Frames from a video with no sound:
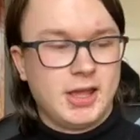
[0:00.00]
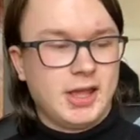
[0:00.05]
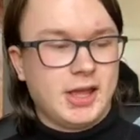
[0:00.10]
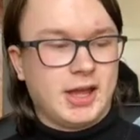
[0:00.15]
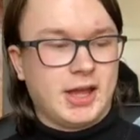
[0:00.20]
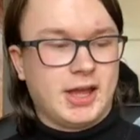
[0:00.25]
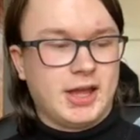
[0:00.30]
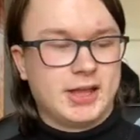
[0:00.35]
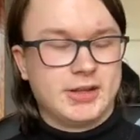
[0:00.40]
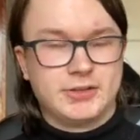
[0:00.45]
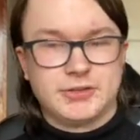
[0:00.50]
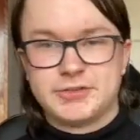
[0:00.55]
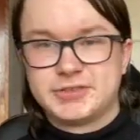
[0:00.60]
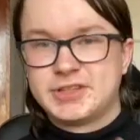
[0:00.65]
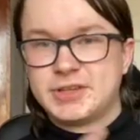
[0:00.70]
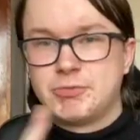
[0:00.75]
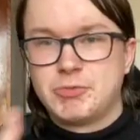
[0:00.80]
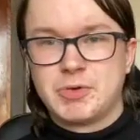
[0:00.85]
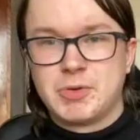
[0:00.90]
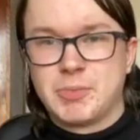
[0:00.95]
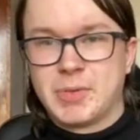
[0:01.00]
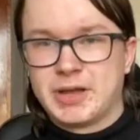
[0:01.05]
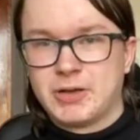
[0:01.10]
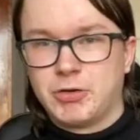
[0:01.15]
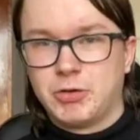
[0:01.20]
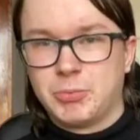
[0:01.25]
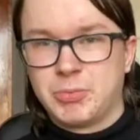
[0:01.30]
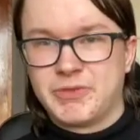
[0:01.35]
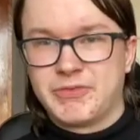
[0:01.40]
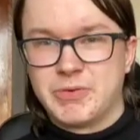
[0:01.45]
And obviously we might
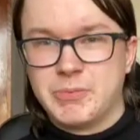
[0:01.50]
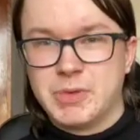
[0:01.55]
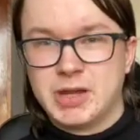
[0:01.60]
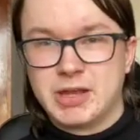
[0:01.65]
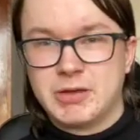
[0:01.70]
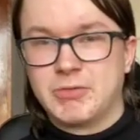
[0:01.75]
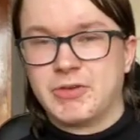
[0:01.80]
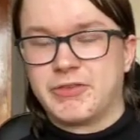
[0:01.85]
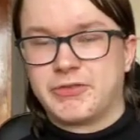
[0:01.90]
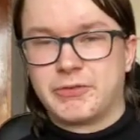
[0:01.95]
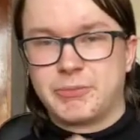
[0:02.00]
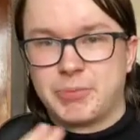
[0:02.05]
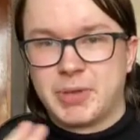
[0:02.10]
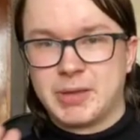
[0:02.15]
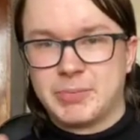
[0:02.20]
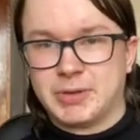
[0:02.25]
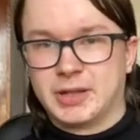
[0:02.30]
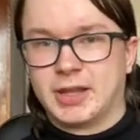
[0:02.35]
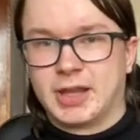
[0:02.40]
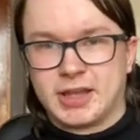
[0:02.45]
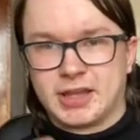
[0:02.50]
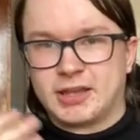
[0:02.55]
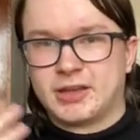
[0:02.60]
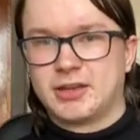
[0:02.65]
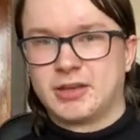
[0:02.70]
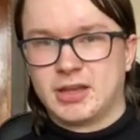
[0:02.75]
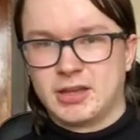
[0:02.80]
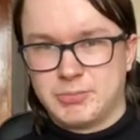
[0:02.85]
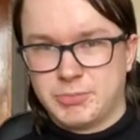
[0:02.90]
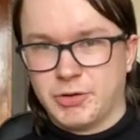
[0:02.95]
all be familiar with people
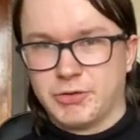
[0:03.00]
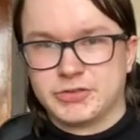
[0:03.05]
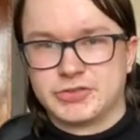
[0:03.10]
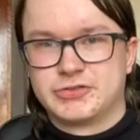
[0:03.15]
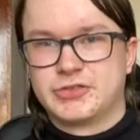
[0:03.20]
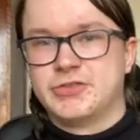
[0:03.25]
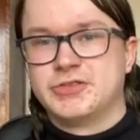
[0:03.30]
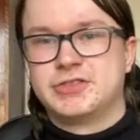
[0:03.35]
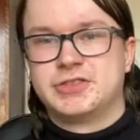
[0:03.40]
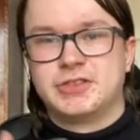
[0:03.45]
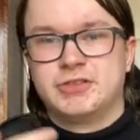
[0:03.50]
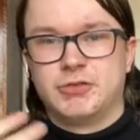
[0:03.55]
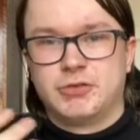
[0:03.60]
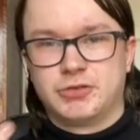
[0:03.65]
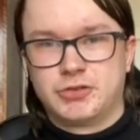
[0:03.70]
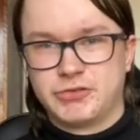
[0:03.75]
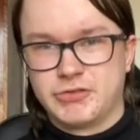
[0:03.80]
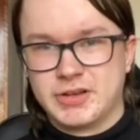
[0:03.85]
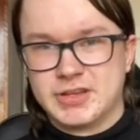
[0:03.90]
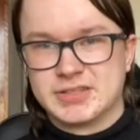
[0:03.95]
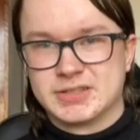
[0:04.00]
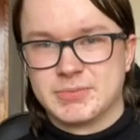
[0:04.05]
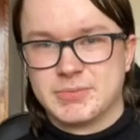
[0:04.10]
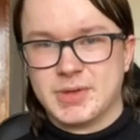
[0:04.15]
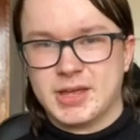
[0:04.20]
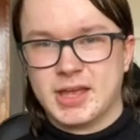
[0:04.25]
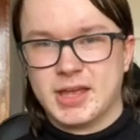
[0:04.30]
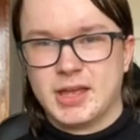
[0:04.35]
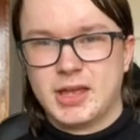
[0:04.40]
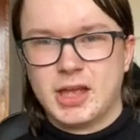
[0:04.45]
like Boris Johnson or Theresa
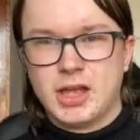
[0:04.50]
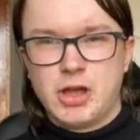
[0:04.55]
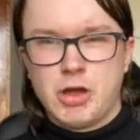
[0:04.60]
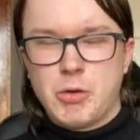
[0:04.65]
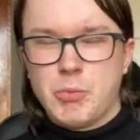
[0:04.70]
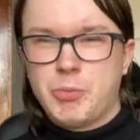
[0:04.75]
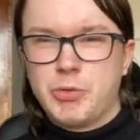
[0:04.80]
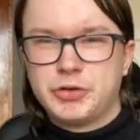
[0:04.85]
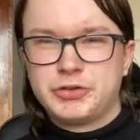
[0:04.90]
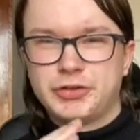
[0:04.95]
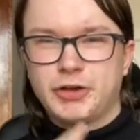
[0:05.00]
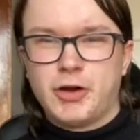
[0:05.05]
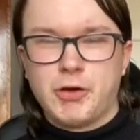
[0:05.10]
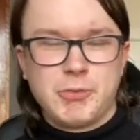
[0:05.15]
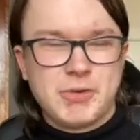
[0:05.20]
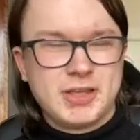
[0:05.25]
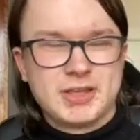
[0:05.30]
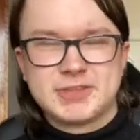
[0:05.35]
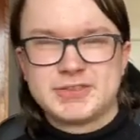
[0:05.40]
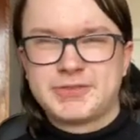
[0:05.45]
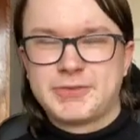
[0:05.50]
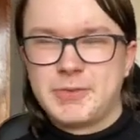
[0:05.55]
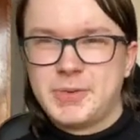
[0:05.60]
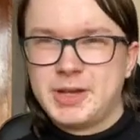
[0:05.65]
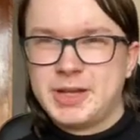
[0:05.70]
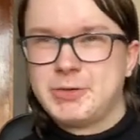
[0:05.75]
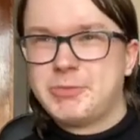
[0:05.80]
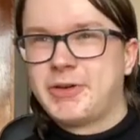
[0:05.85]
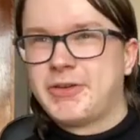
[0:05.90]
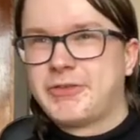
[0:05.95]
May, but are we as
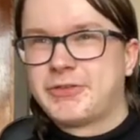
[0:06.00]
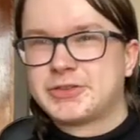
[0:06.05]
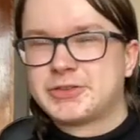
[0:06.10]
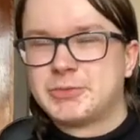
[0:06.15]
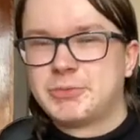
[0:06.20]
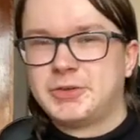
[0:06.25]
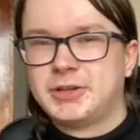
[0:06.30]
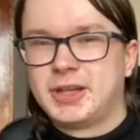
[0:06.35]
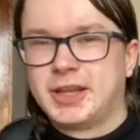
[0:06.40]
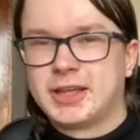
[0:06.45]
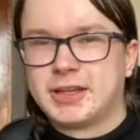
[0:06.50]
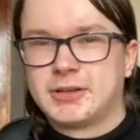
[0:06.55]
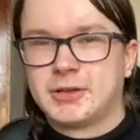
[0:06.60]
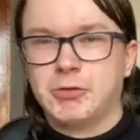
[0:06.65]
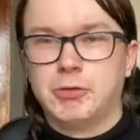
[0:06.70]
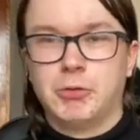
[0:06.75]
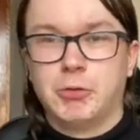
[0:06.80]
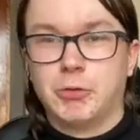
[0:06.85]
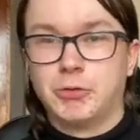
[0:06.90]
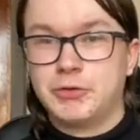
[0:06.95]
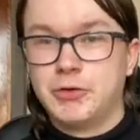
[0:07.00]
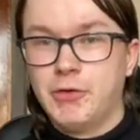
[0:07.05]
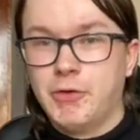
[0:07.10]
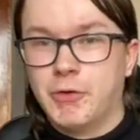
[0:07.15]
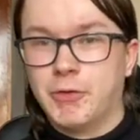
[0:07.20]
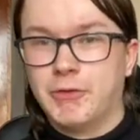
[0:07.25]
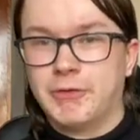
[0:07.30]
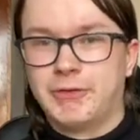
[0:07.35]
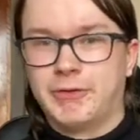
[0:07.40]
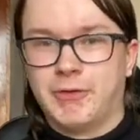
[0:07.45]
familiar with someone like Lord
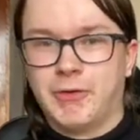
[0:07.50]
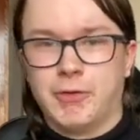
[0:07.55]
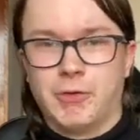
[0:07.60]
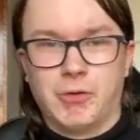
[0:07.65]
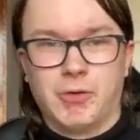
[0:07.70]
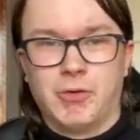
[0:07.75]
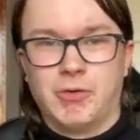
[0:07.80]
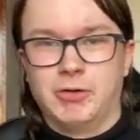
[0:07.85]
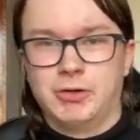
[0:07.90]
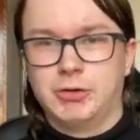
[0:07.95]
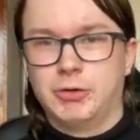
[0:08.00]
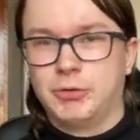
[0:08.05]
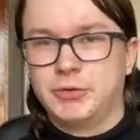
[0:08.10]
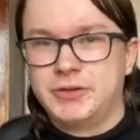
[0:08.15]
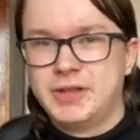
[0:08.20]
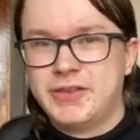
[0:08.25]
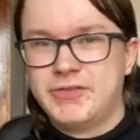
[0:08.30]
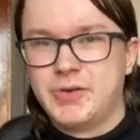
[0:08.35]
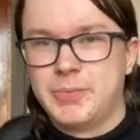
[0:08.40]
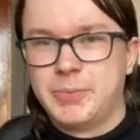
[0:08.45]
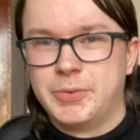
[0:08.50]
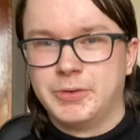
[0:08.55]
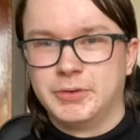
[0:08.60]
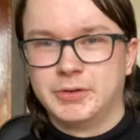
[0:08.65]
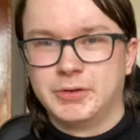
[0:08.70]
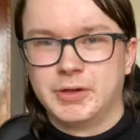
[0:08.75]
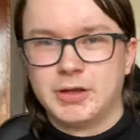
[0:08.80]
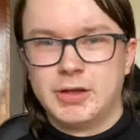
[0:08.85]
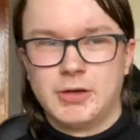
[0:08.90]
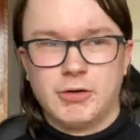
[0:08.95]
North or Lord
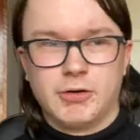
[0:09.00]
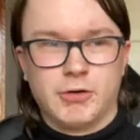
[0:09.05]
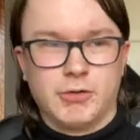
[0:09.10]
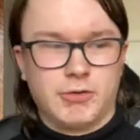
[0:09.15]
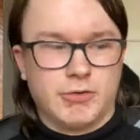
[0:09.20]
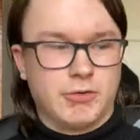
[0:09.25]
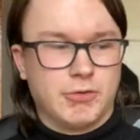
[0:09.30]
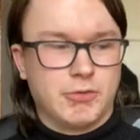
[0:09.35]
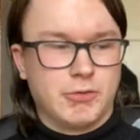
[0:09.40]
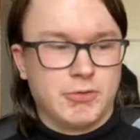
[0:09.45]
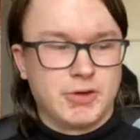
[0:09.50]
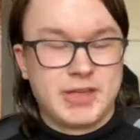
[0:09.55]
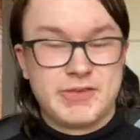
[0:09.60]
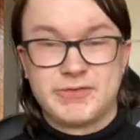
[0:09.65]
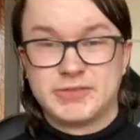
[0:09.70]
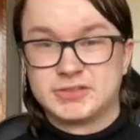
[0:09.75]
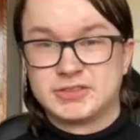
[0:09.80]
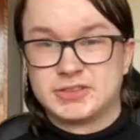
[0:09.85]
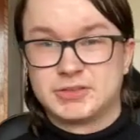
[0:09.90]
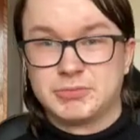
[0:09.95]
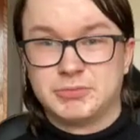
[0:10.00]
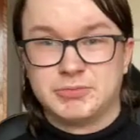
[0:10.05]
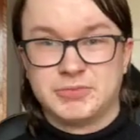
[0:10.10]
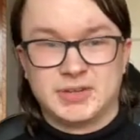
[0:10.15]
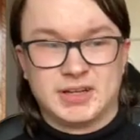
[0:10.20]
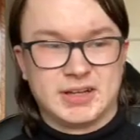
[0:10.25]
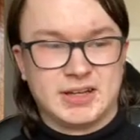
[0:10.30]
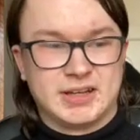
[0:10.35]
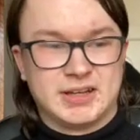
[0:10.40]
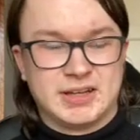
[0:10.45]
Liverpool, or even
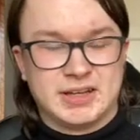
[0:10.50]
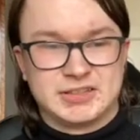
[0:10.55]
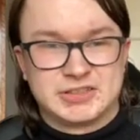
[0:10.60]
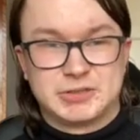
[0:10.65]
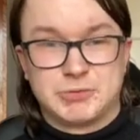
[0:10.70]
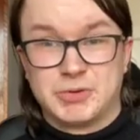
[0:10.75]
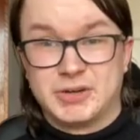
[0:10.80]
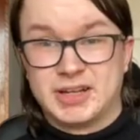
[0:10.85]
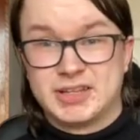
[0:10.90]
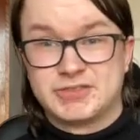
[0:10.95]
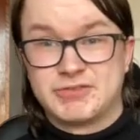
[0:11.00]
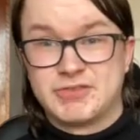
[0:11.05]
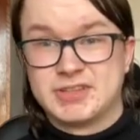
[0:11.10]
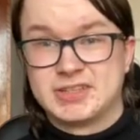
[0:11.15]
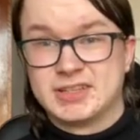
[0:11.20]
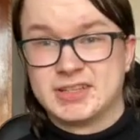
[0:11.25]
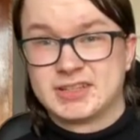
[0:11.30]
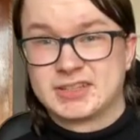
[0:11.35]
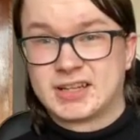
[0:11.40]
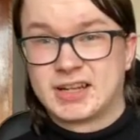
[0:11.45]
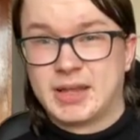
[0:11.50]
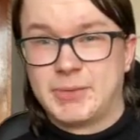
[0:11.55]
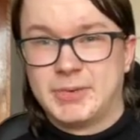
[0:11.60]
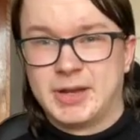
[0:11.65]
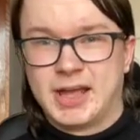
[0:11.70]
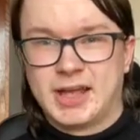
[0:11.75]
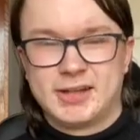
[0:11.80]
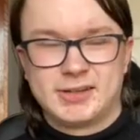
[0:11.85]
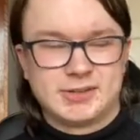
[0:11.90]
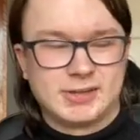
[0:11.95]
someone as recent as
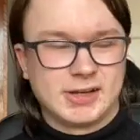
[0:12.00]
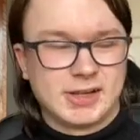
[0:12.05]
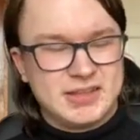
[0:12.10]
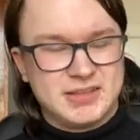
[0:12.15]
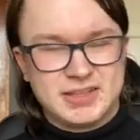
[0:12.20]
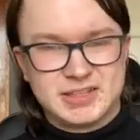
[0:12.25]
Clement Attlee?